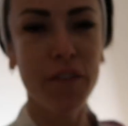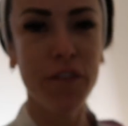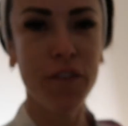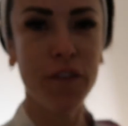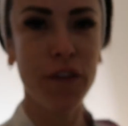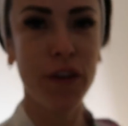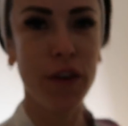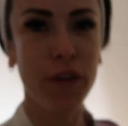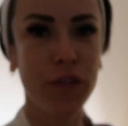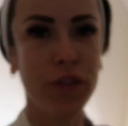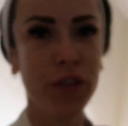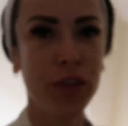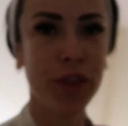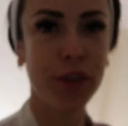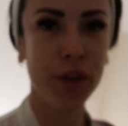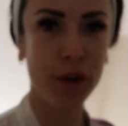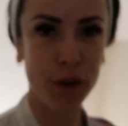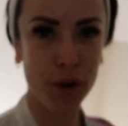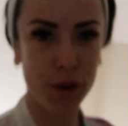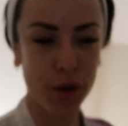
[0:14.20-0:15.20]

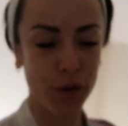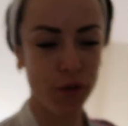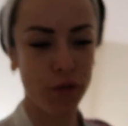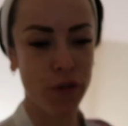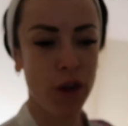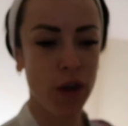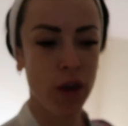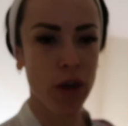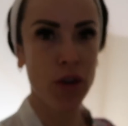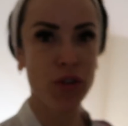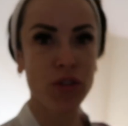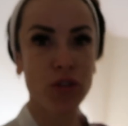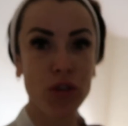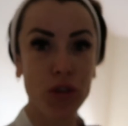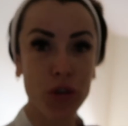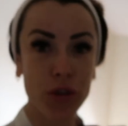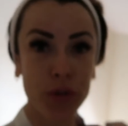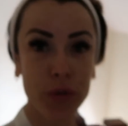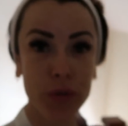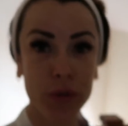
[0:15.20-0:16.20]
5th of
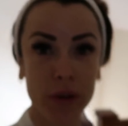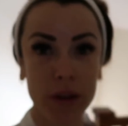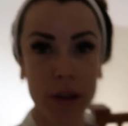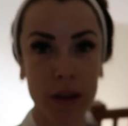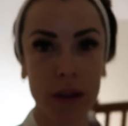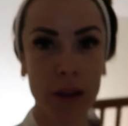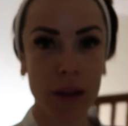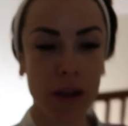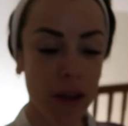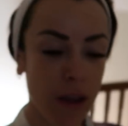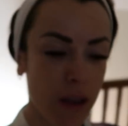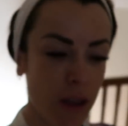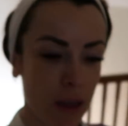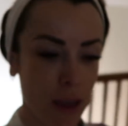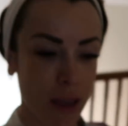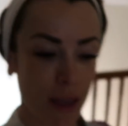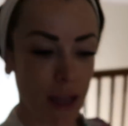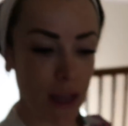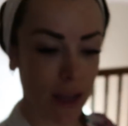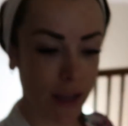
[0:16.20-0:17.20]
June.
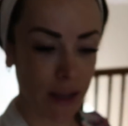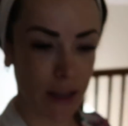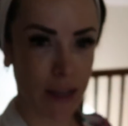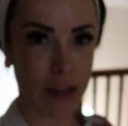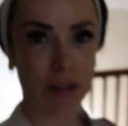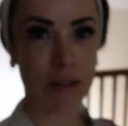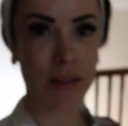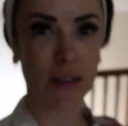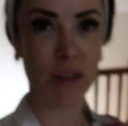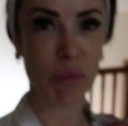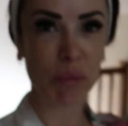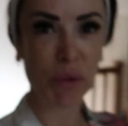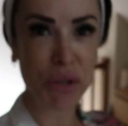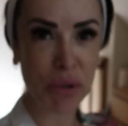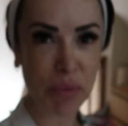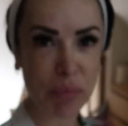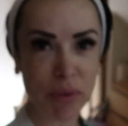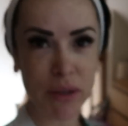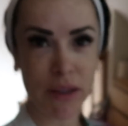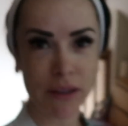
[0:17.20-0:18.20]
And I'm
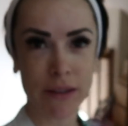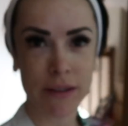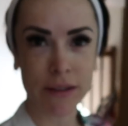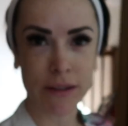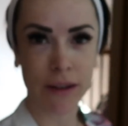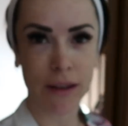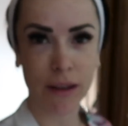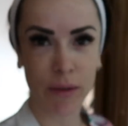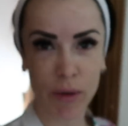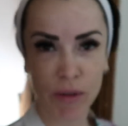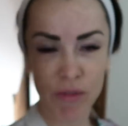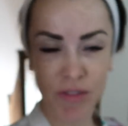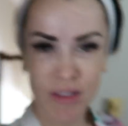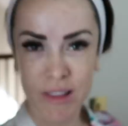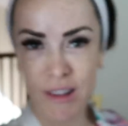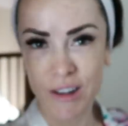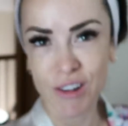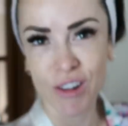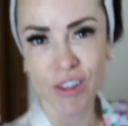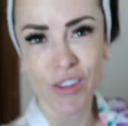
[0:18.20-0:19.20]
up and I'm
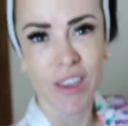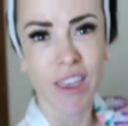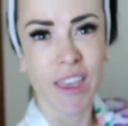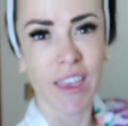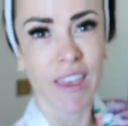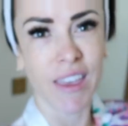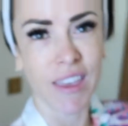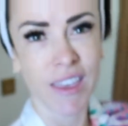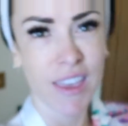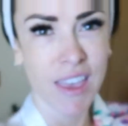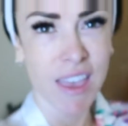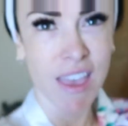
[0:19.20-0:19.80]
obviously looking